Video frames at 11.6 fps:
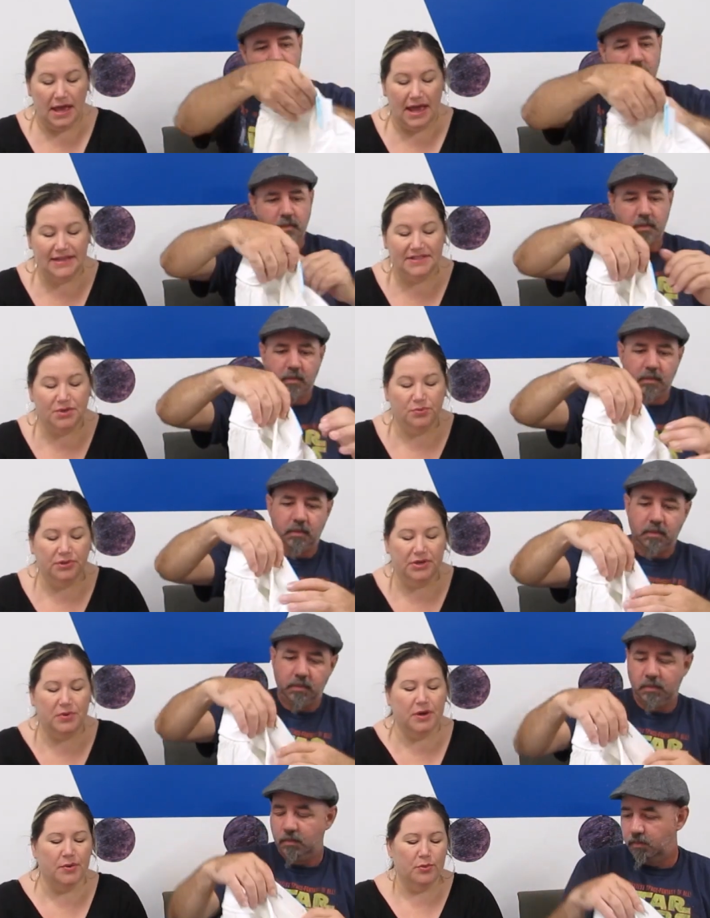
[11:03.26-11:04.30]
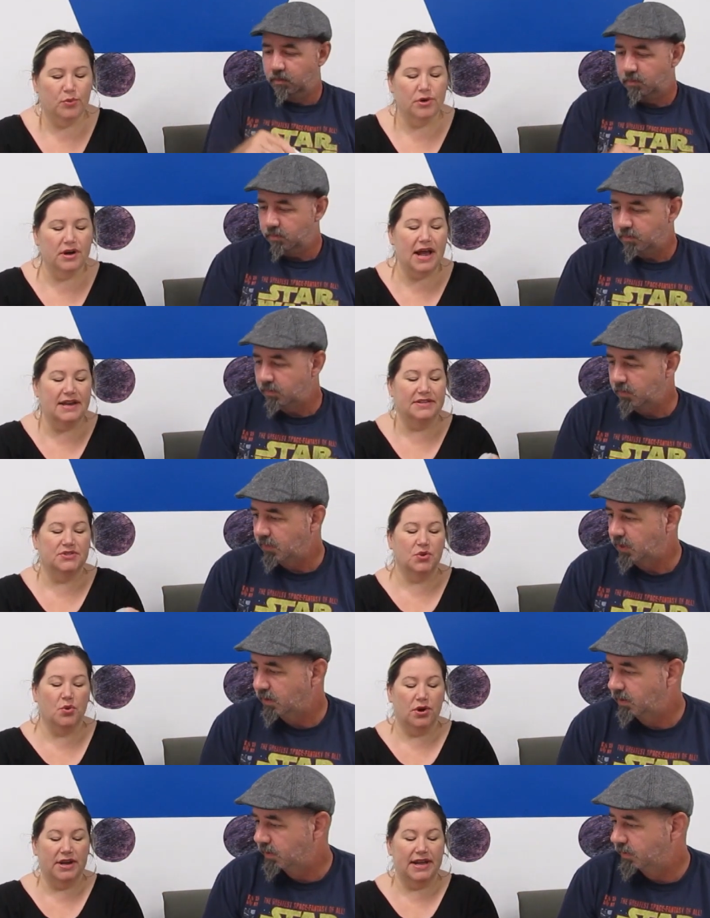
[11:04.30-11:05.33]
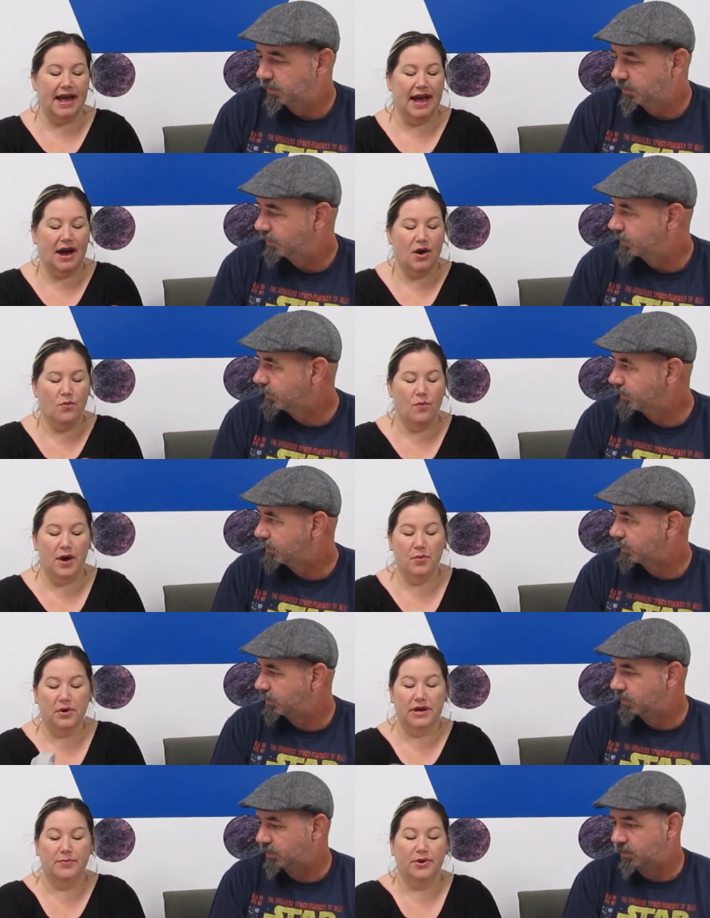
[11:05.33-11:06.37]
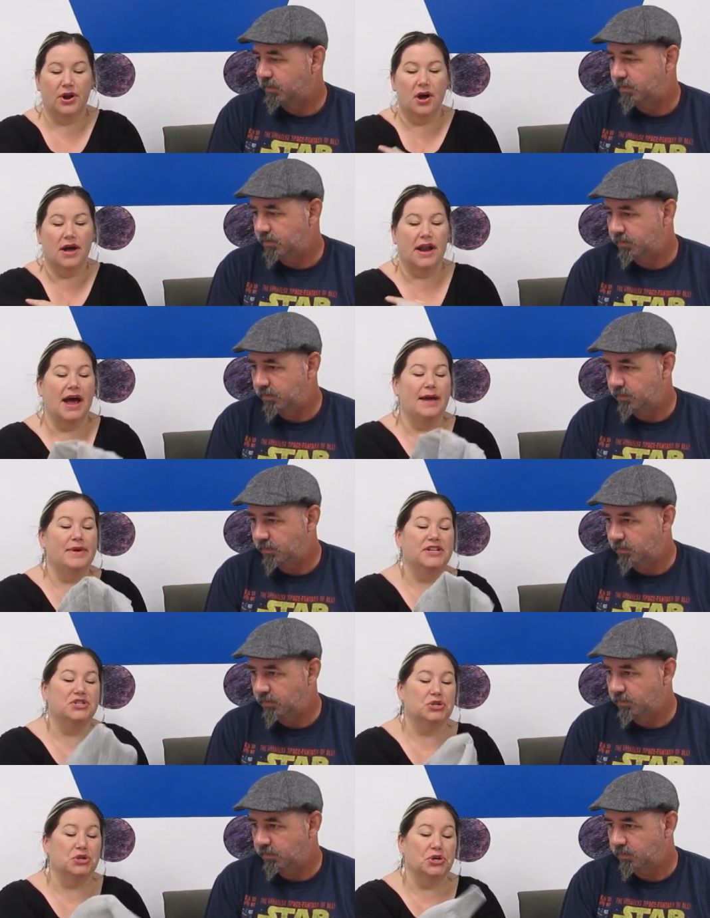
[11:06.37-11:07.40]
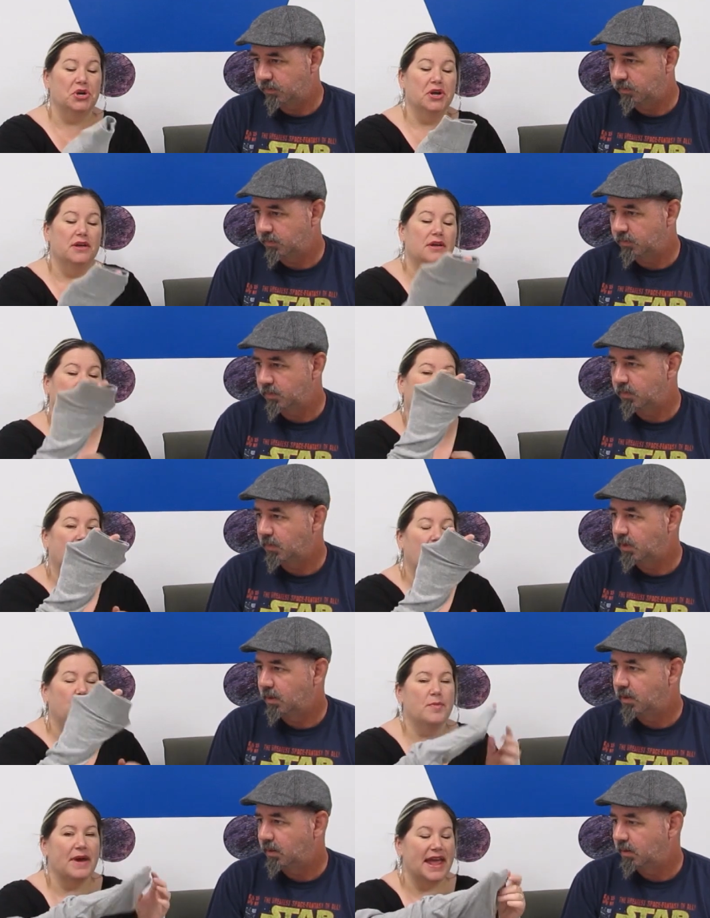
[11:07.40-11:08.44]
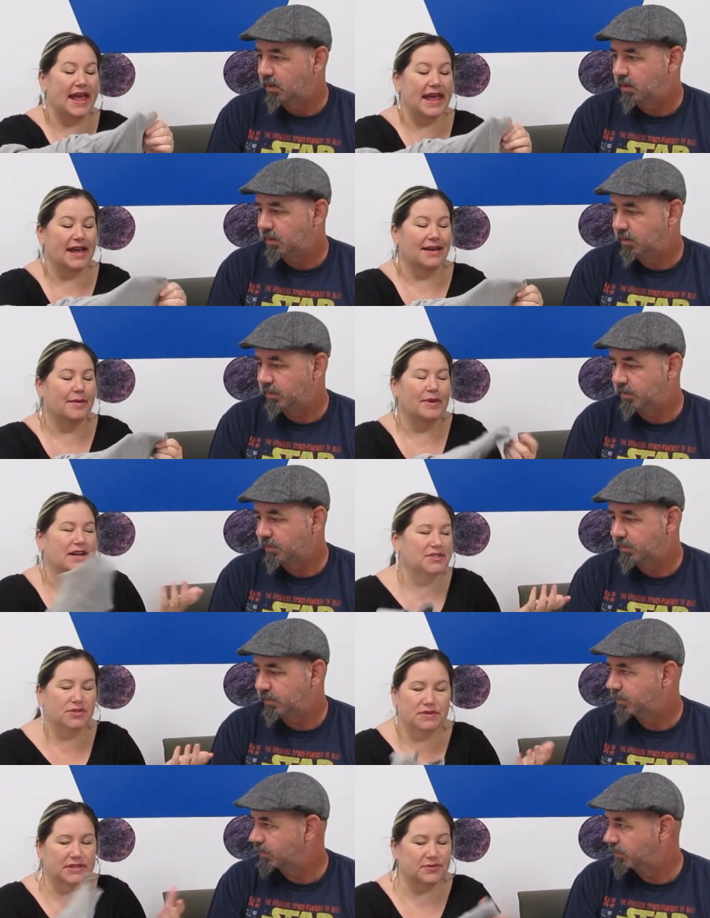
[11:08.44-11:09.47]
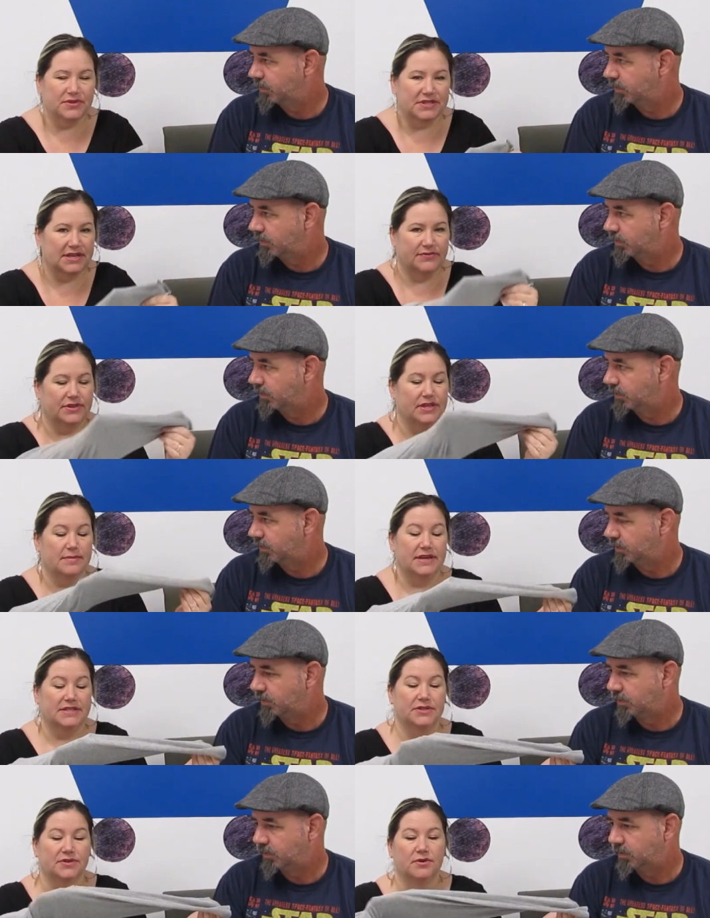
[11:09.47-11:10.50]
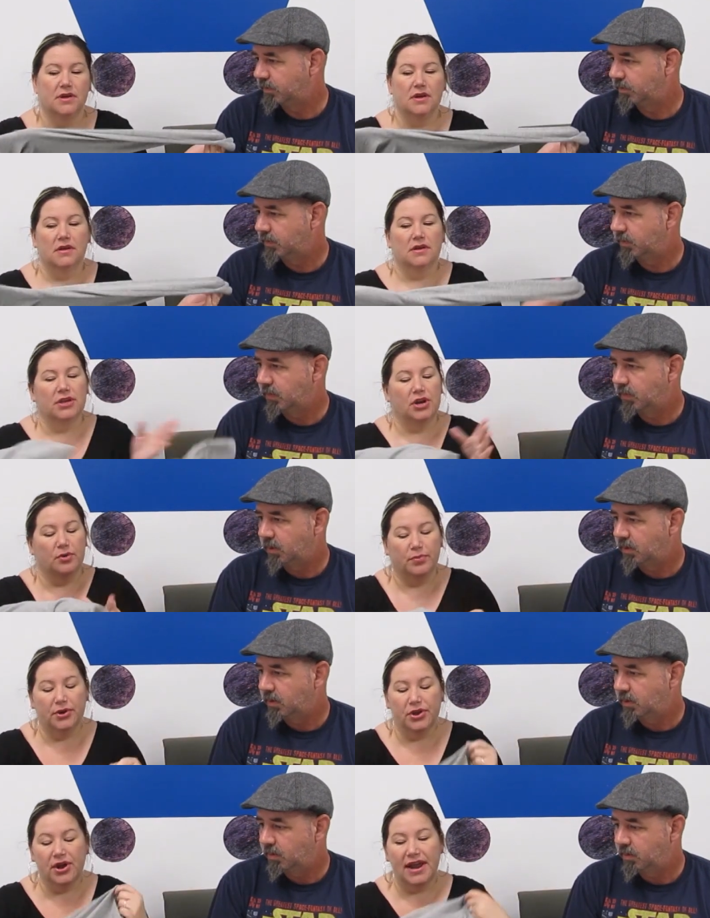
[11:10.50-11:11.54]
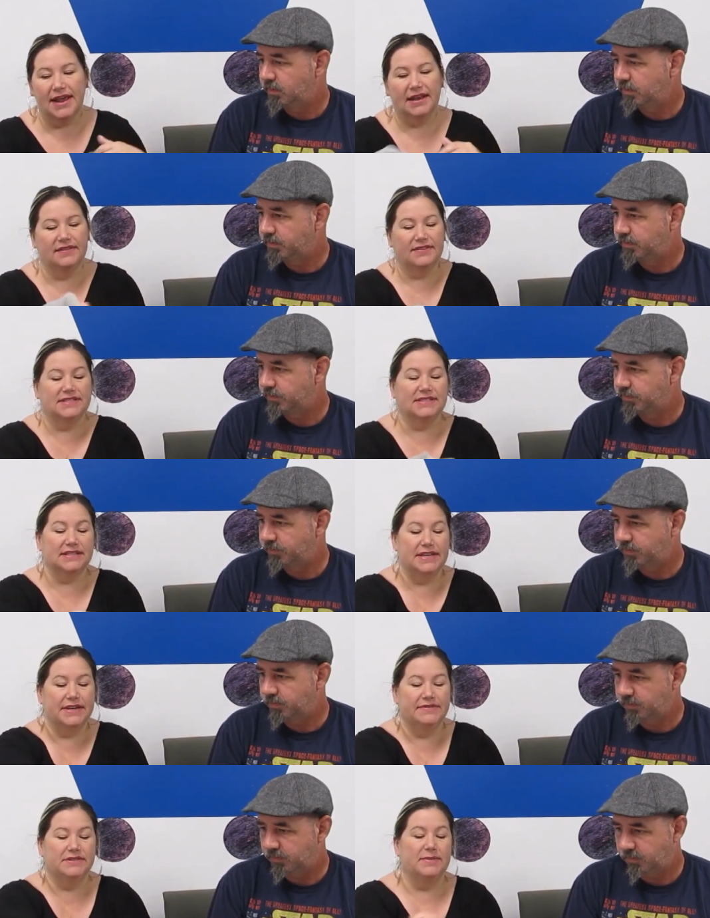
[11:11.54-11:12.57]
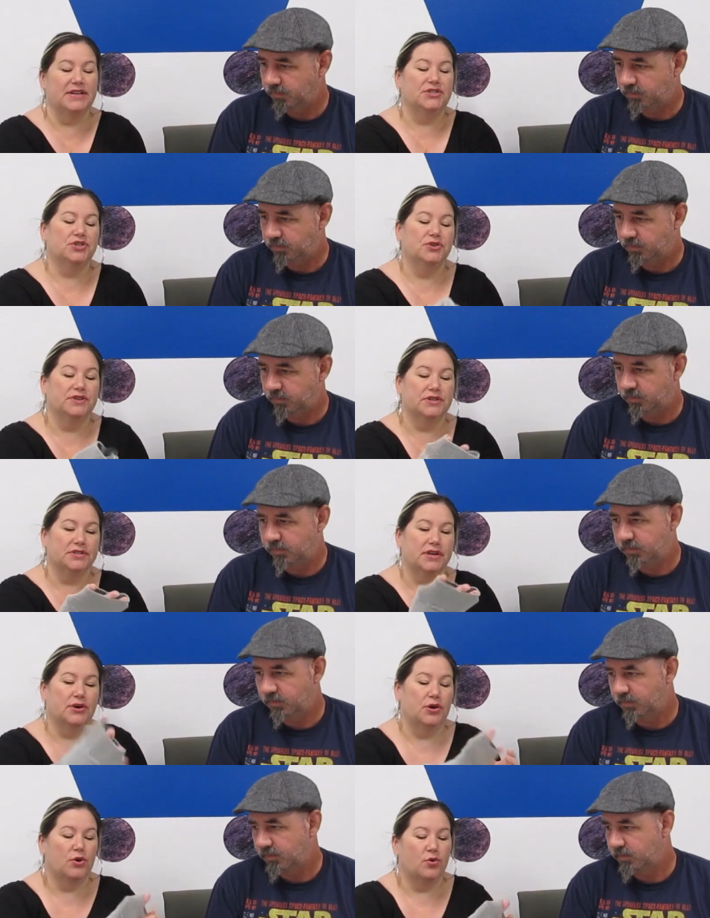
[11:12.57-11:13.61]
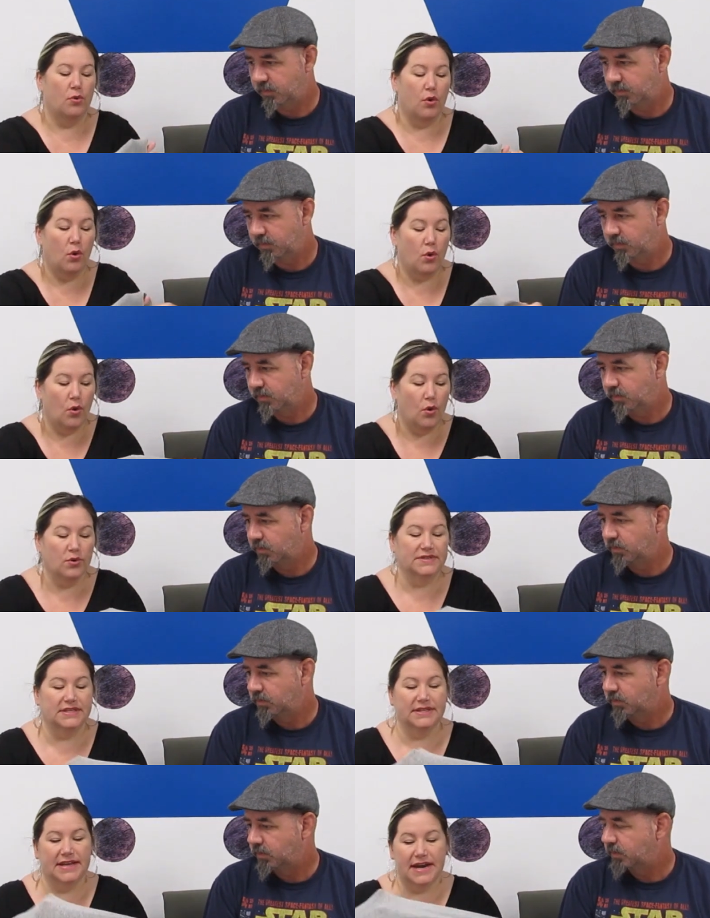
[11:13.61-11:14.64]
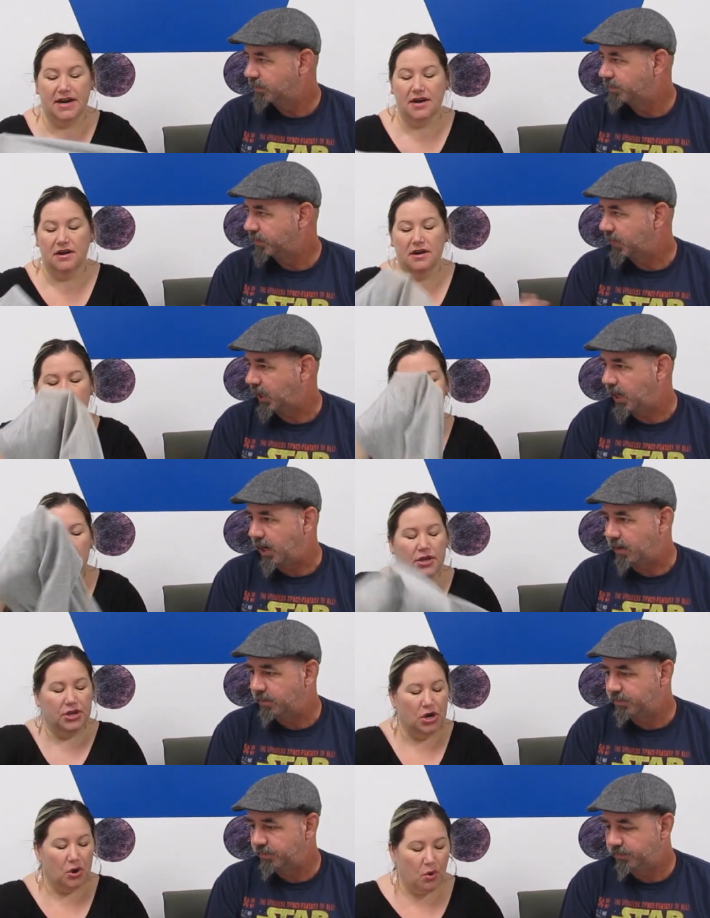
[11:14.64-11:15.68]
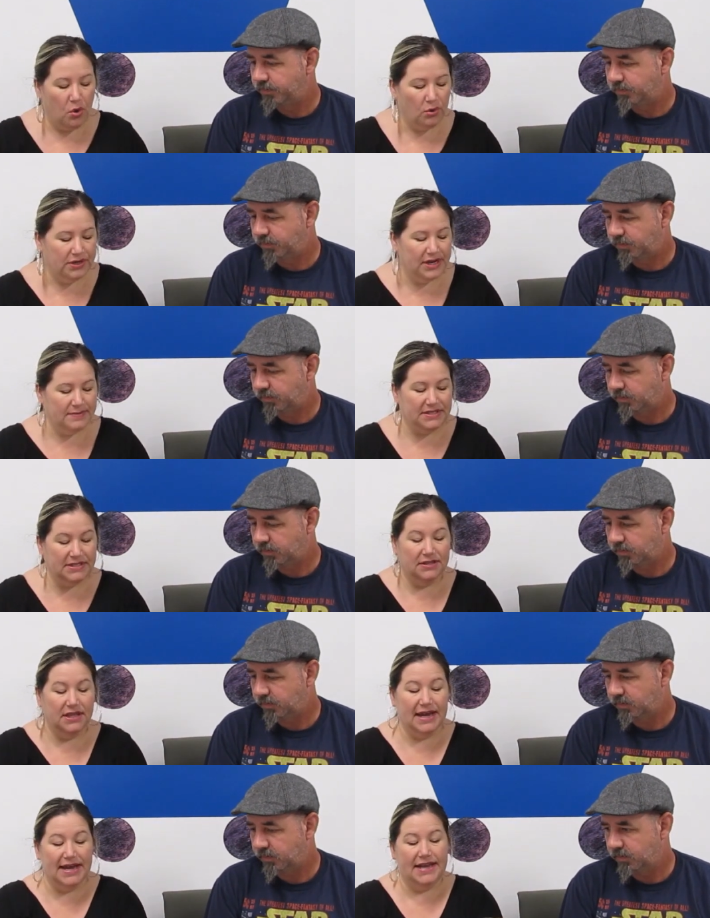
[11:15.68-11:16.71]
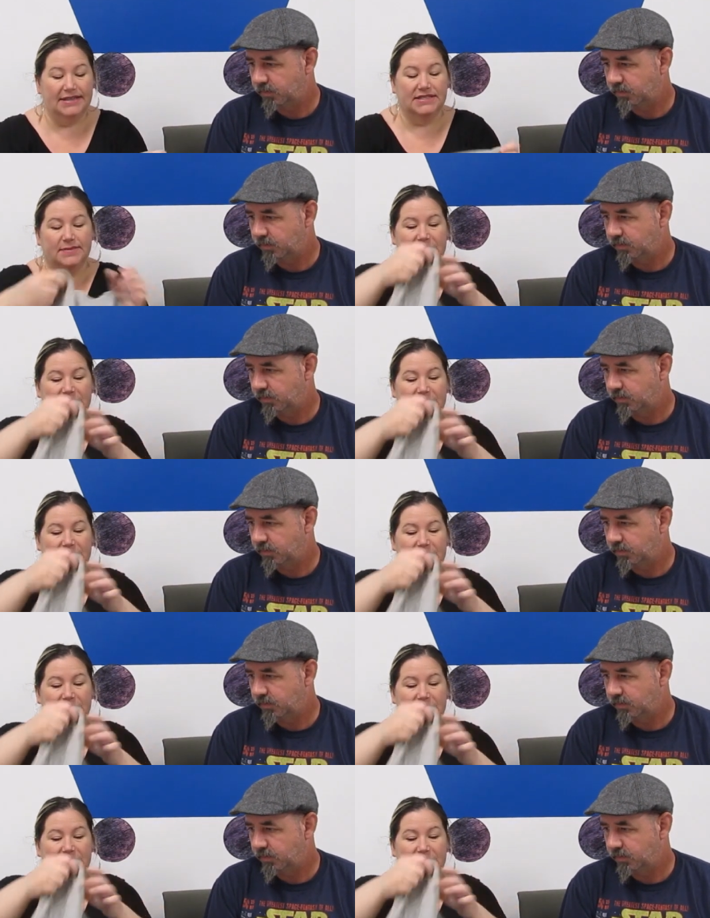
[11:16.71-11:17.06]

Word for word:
Speaker 1: and so, really quick, when we're kind of sorting out what we're going to put on, I make sure, like, I'll put my hand, I mean, I do this for the stuff with eBay too. You know, put your hand in the sleeves, make sure there's no holes in there. Yeah. You know, hold it up to the light to